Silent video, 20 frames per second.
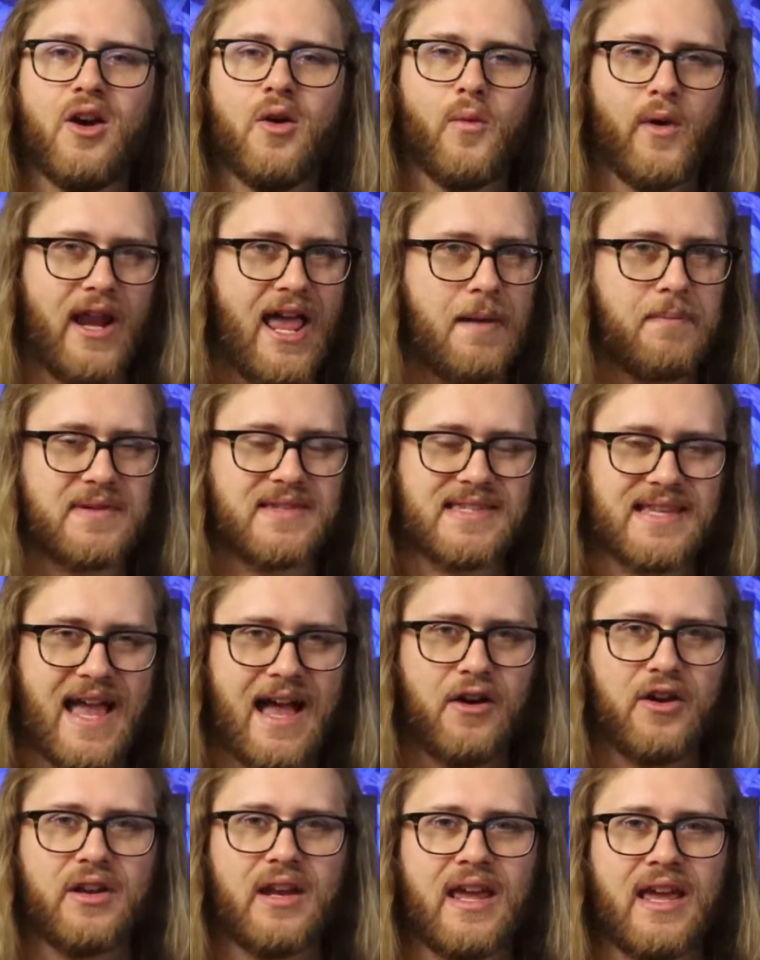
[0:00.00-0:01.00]
What happens
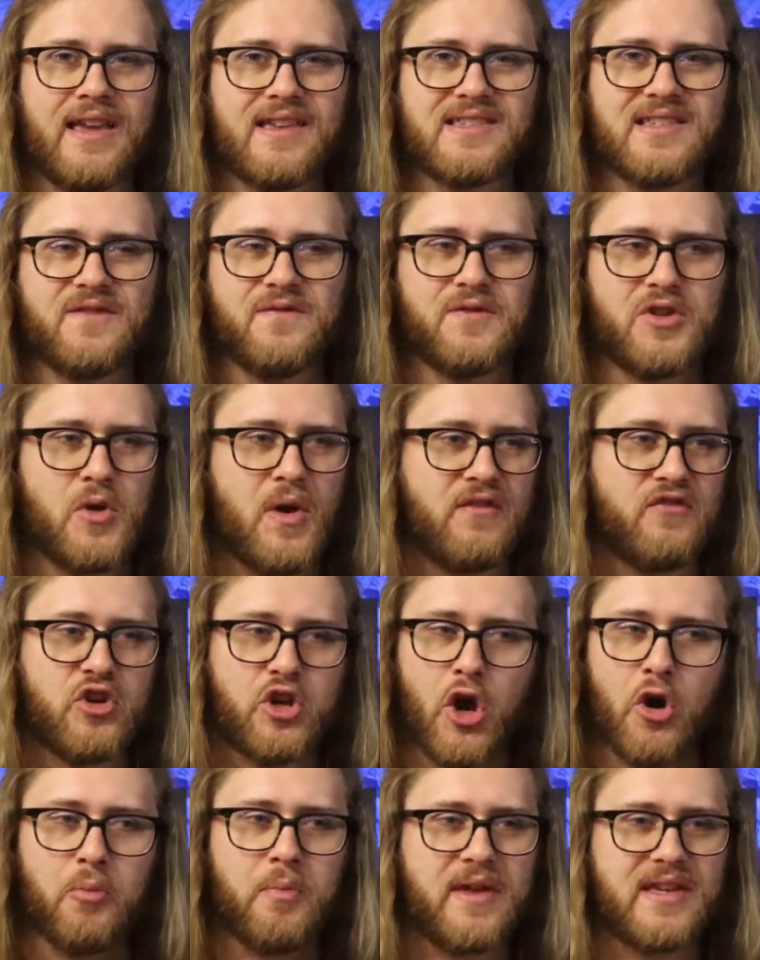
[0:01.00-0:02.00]
nowadays, if you have
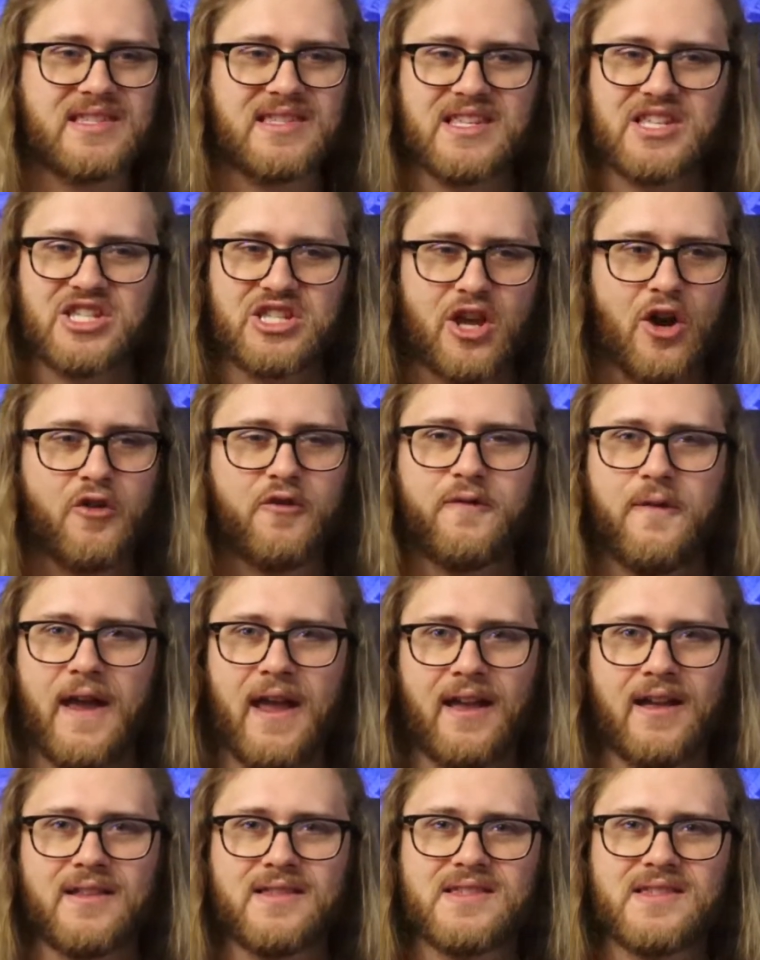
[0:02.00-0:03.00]
no business, no
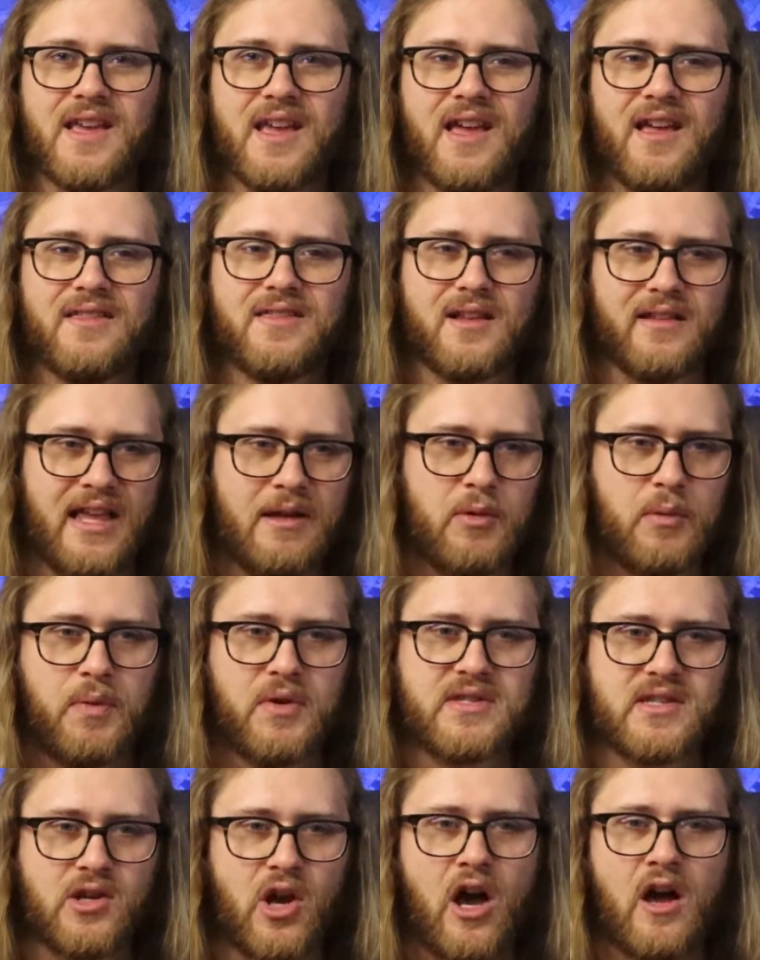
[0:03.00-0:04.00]
fans, the label
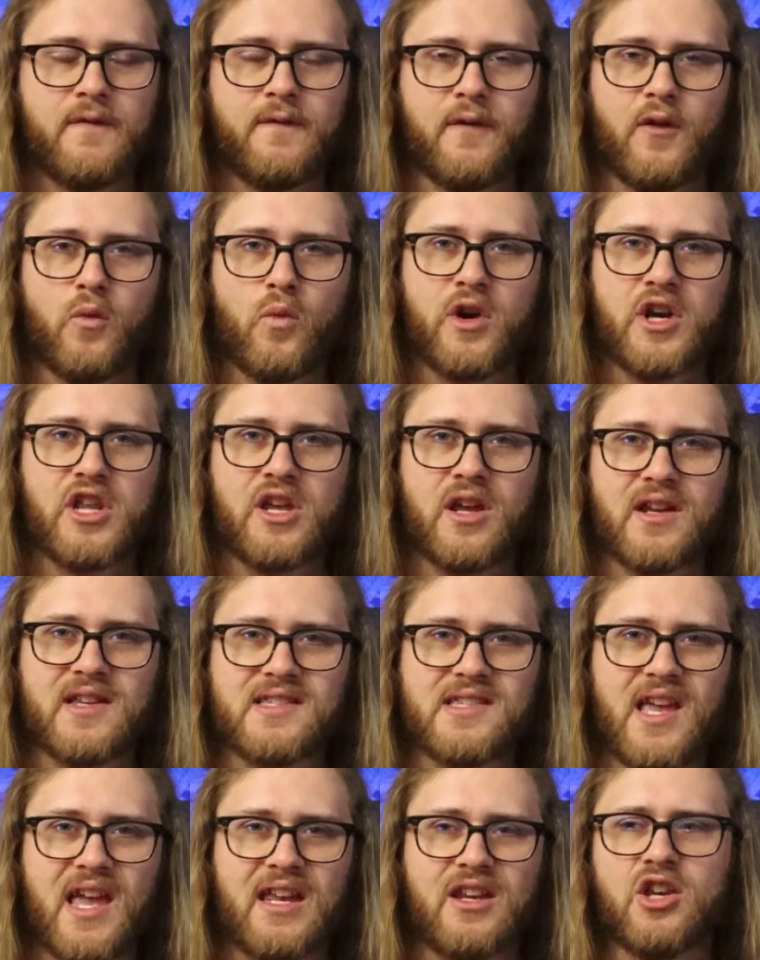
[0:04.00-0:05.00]
puts an offer, what are you gonna
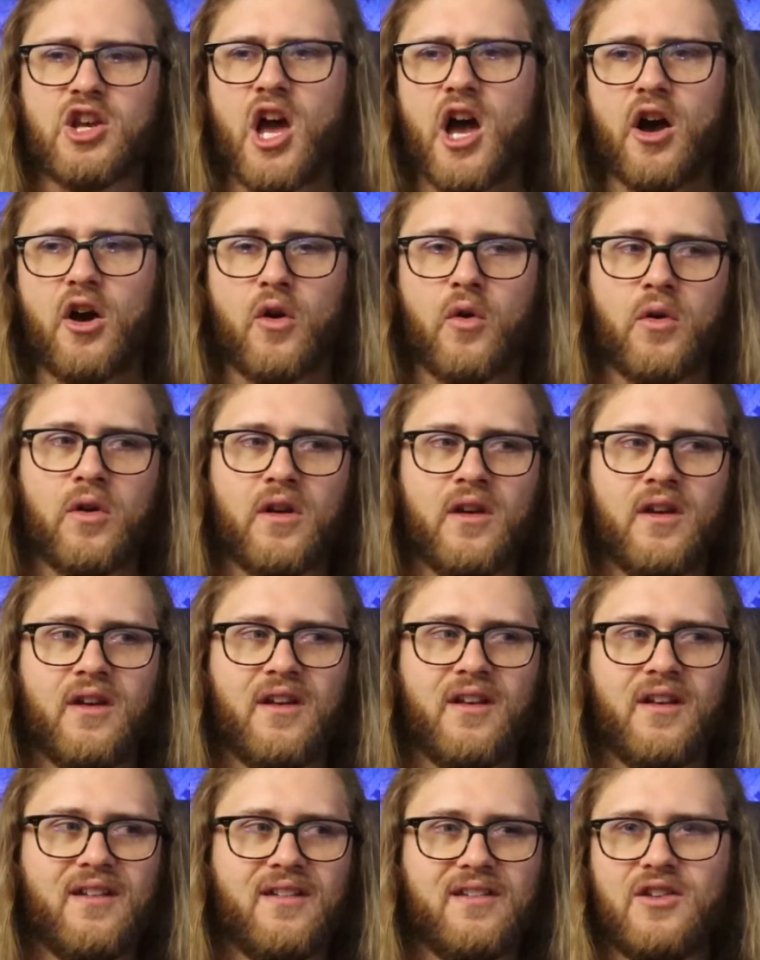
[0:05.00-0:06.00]
say? No,
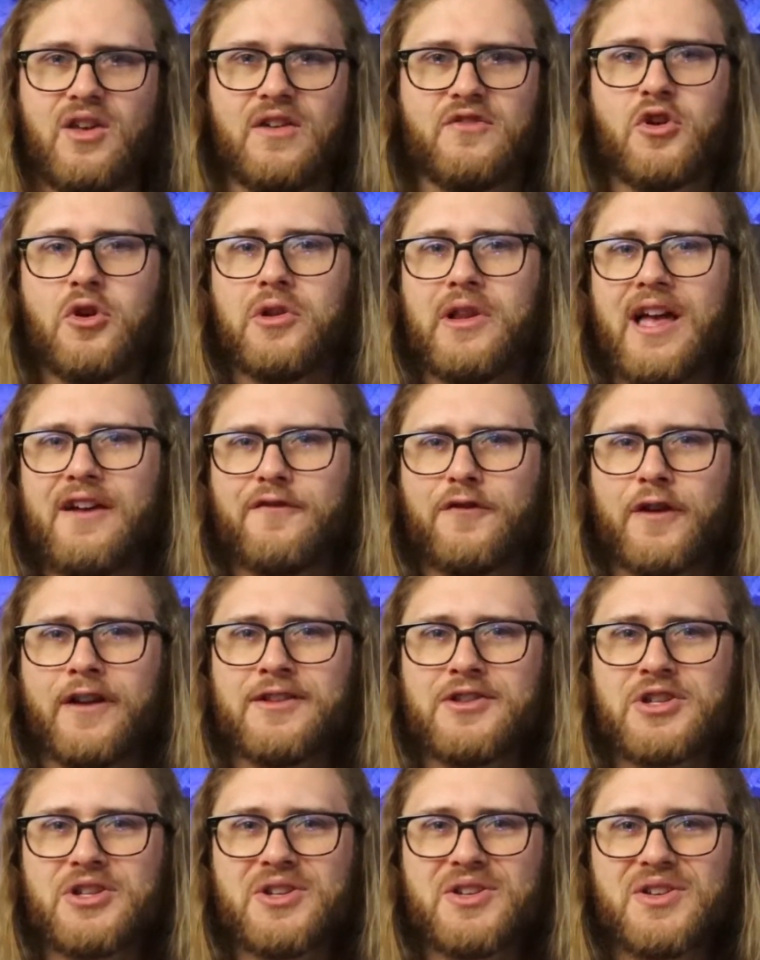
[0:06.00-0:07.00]
you have no
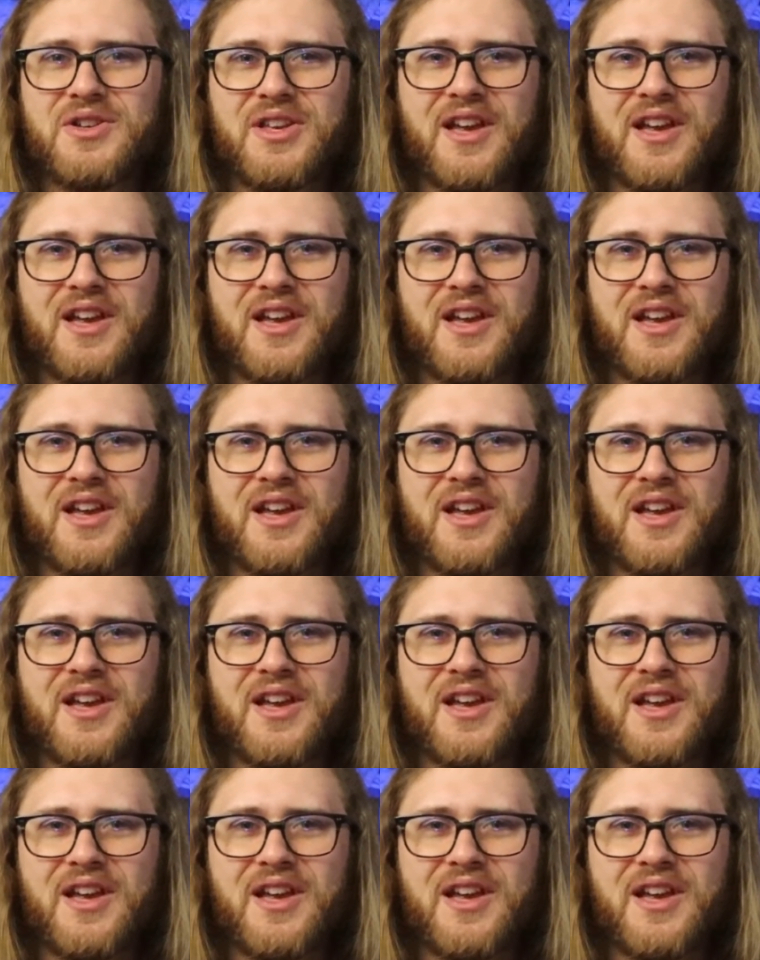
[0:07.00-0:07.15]
leverage.